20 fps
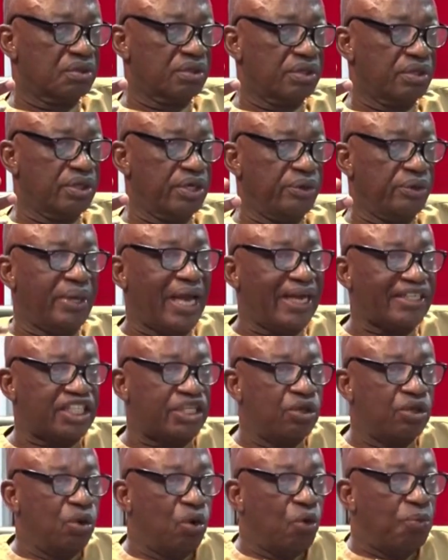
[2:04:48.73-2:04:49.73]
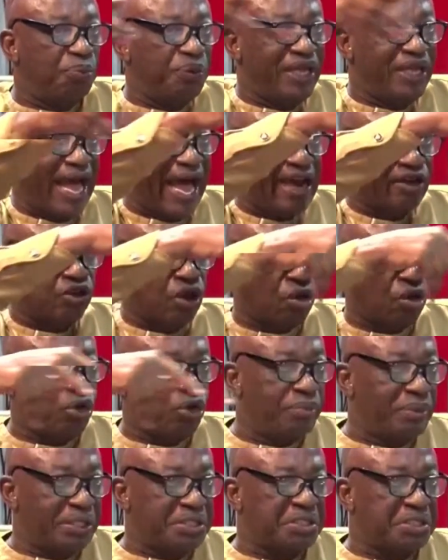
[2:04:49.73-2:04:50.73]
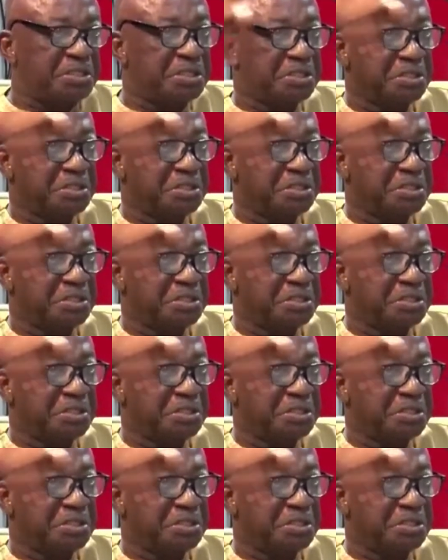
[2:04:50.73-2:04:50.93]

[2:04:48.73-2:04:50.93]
If you ask obi a document.